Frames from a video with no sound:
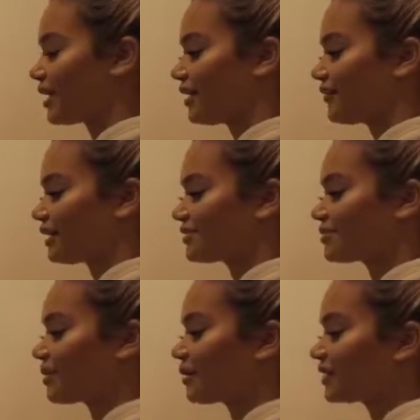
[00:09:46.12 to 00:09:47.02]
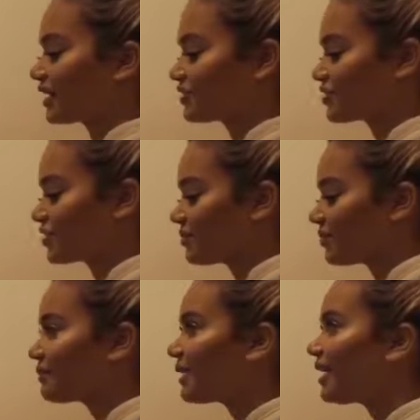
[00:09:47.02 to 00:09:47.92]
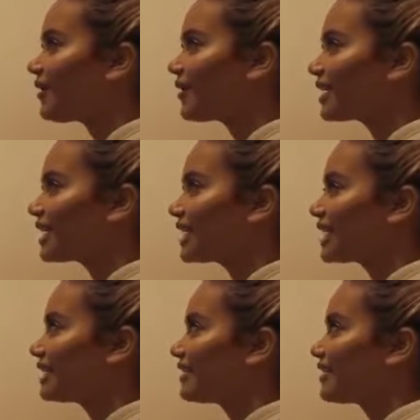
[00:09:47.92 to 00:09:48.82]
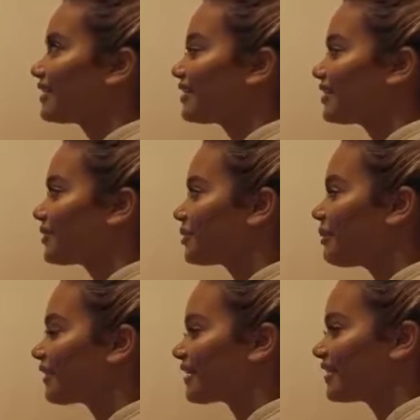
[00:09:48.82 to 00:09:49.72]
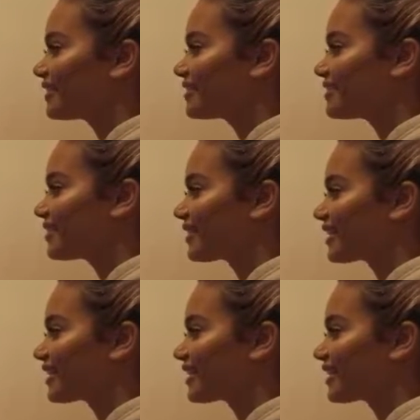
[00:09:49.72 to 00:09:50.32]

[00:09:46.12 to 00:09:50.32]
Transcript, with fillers: So you kind of answered my relationship. What about about kids.